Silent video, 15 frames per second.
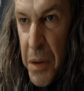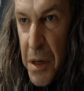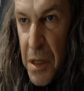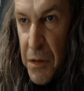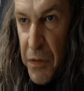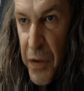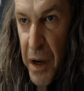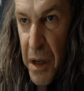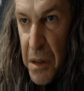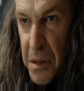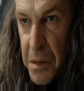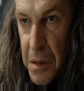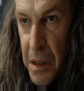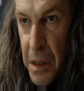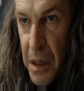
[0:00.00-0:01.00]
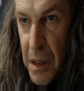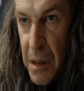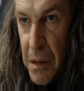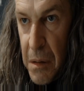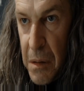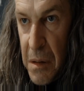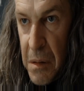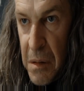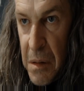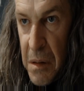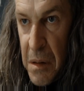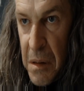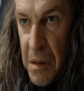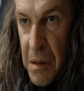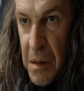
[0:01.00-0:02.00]
Remembered his father's need.
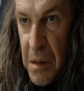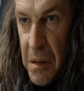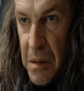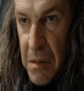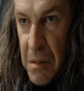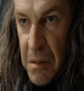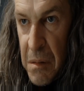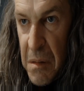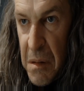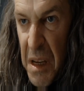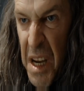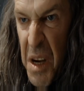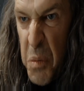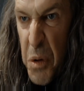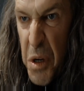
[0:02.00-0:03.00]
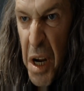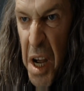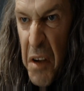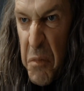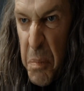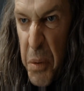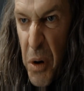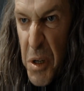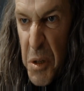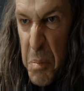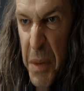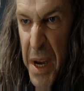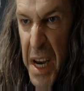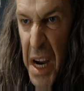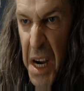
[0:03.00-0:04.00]
He would have
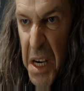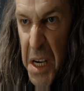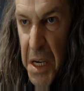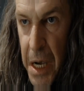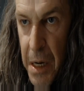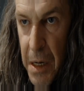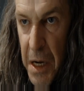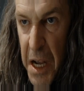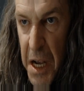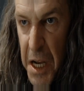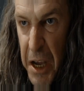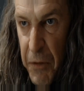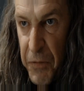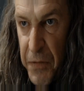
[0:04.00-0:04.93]
brought me a kingly